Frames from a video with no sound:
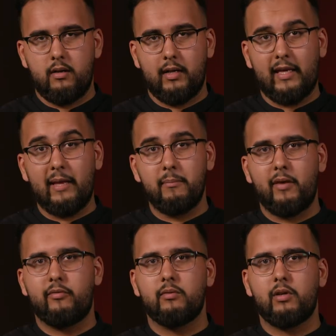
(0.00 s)
I came
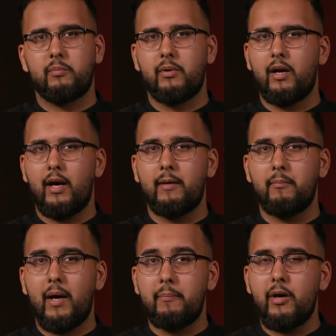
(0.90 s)
back from Karbala
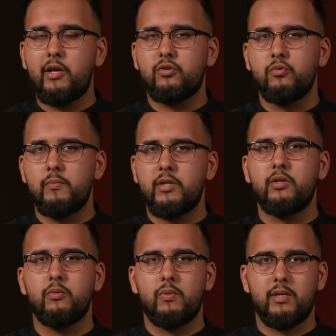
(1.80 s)
and my personal
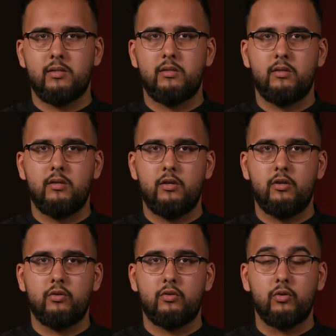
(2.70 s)
mission was
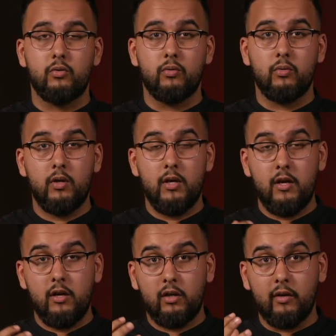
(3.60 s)
to
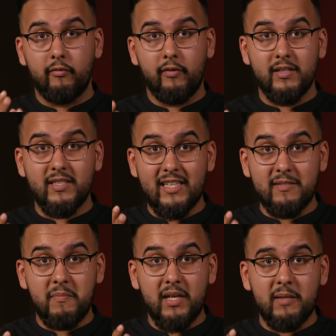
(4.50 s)
convince
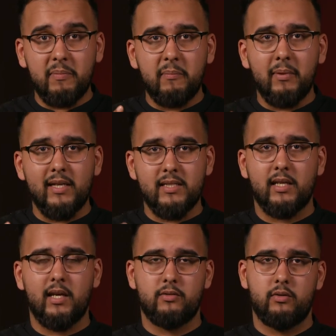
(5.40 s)
as many people as I
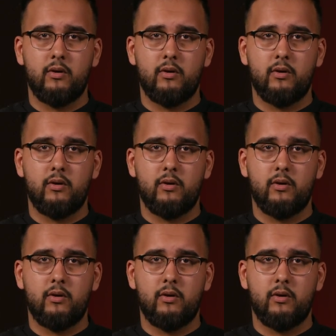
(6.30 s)
can to